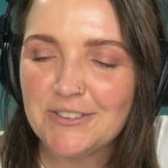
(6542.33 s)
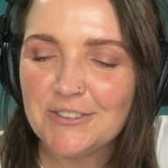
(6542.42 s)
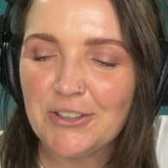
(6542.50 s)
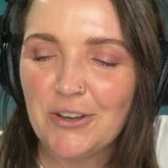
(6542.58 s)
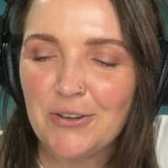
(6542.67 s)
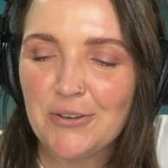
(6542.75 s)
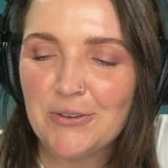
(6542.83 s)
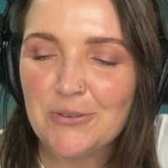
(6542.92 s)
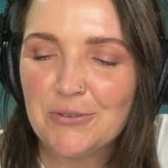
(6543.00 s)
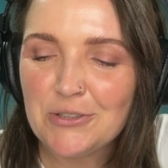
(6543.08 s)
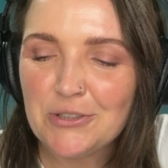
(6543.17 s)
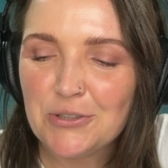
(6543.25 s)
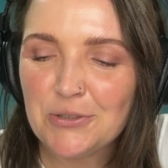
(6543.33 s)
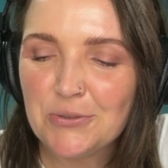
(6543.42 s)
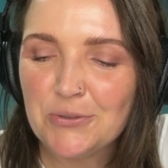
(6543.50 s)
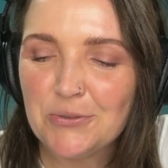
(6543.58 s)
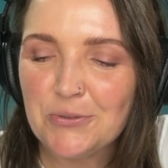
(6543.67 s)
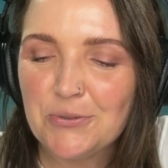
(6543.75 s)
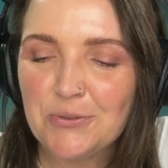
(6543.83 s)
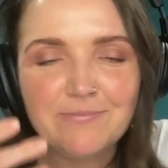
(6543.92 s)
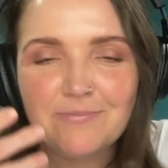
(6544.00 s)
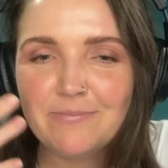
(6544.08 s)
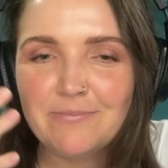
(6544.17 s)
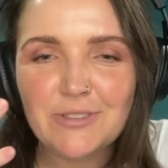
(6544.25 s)
go to
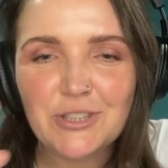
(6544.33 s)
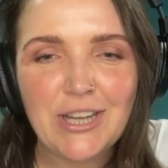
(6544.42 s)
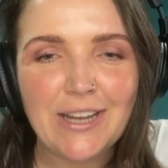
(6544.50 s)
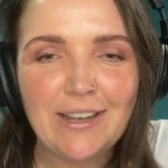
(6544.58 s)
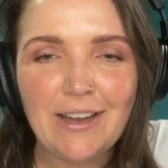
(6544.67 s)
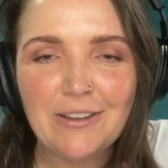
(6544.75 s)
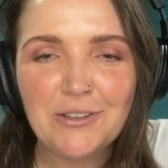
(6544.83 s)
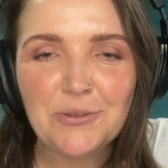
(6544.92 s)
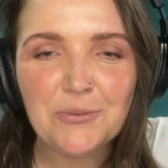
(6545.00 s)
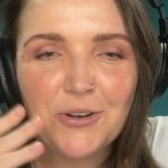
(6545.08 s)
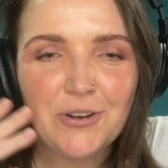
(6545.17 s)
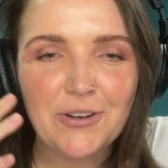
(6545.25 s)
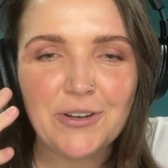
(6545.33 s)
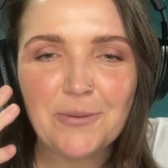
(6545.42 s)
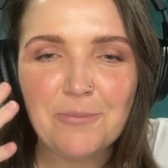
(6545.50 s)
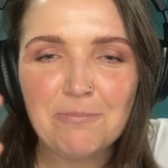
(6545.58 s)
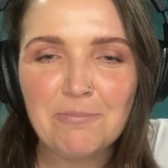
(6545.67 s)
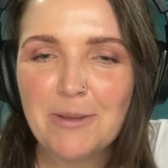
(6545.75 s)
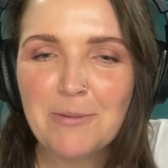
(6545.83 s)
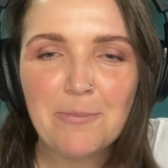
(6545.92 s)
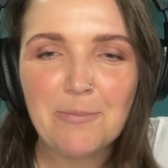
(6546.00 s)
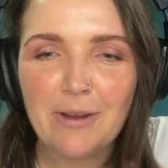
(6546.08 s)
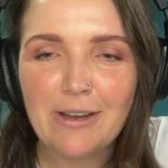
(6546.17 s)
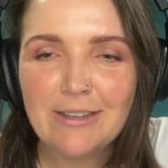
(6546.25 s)
check out your work, maybe
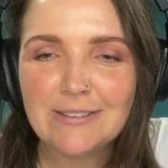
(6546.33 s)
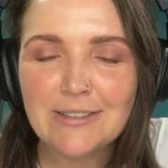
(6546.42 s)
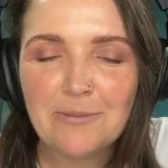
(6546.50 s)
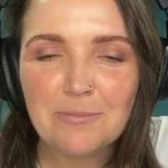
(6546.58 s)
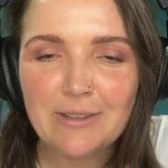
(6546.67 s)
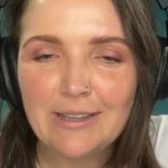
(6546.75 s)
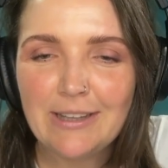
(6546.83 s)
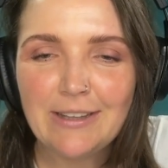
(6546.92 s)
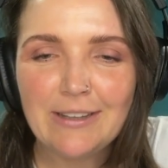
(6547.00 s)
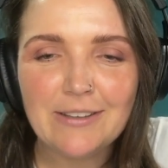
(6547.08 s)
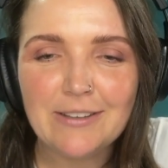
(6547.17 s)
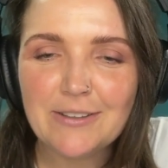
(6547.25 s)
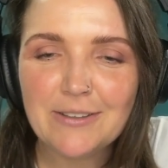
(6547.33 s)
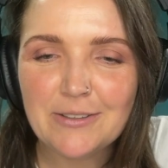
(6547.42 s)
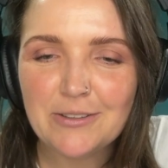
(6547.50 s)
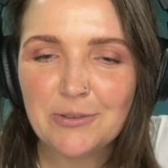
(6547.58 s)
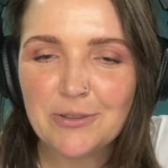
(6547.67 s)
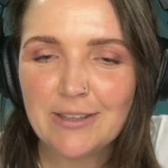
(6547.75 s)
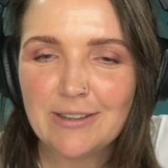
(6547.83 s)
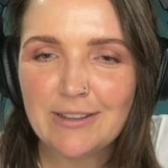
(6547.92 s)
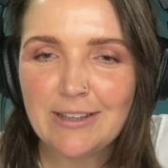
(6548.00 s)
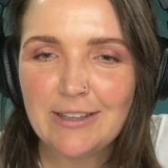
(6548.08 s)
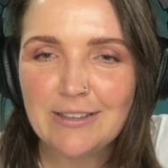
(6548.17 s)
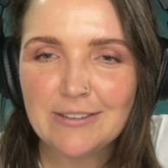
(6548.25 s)
buy something, look at
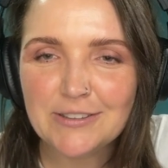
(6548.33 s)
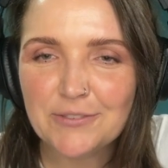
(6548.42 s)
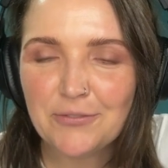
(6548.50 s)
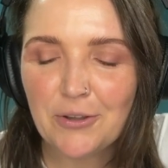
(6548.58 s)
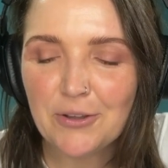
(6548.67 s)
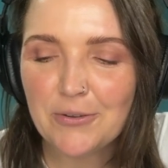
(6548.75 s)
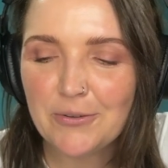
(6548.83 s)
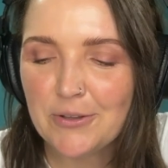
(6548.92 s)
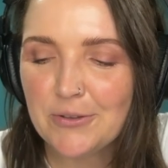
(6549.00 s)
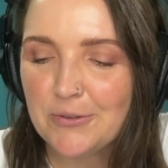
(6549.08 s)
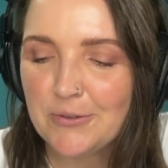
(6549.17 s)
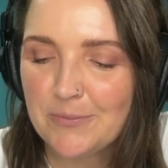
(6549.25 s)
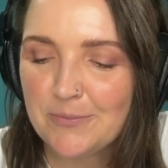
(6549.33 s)
things, follow you?